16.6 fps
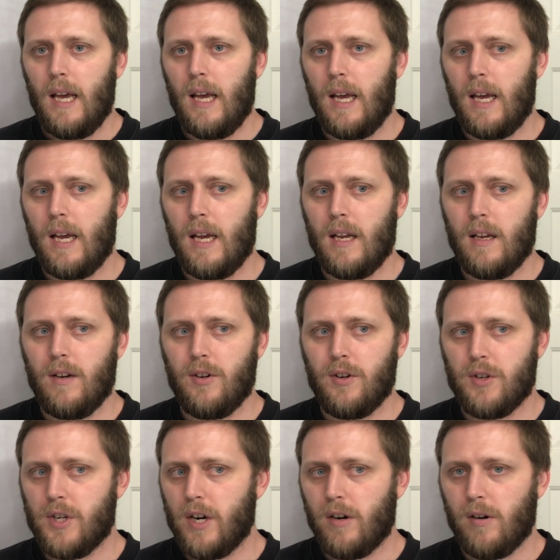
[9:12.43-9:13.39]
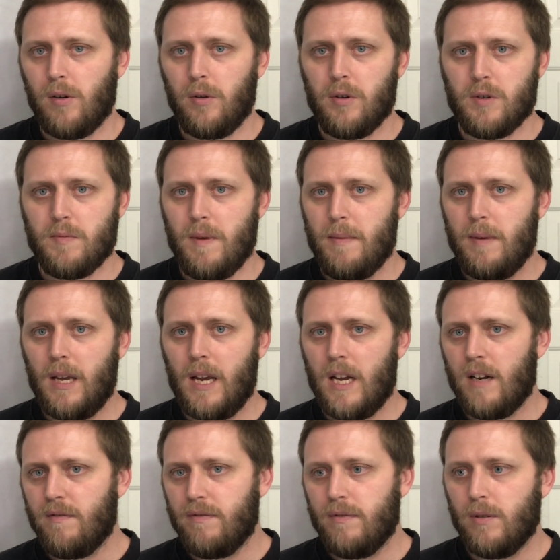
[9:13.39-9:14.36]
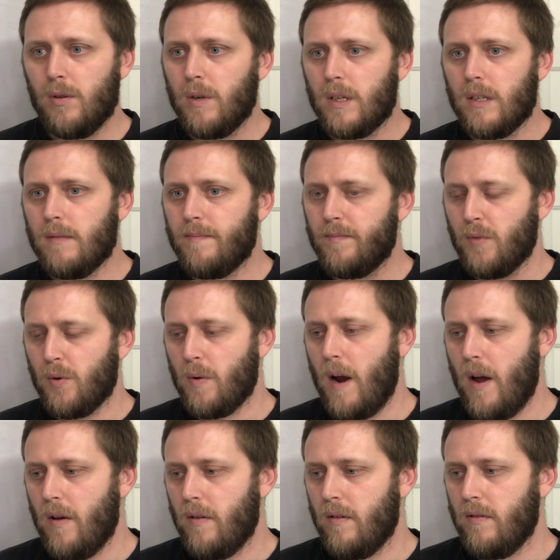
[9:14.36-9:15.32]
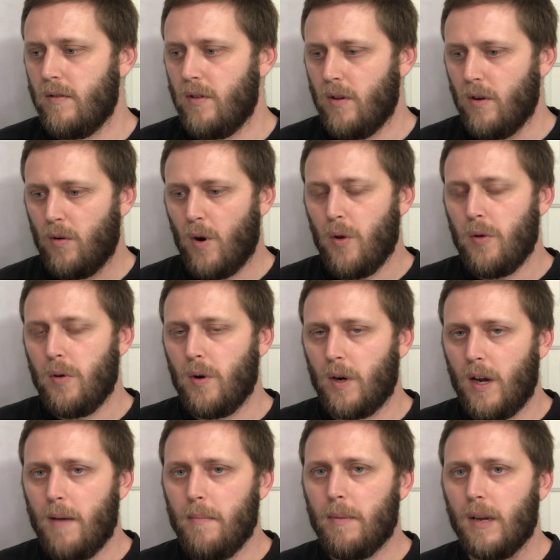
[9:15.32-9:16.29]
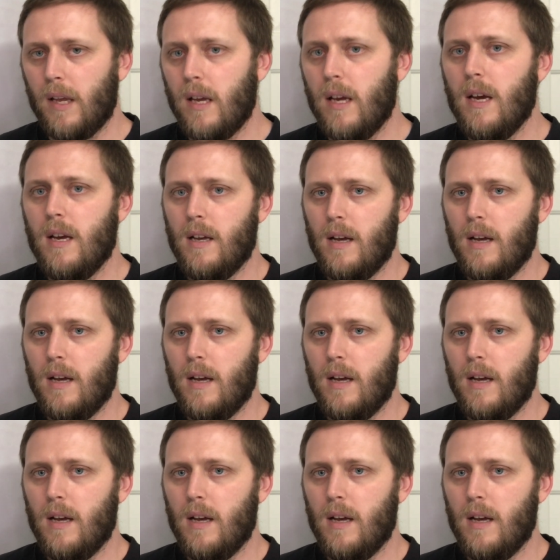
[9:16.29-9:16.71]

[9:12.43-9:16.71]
and your shareholders may be kind of fluid throughout the growth of your company,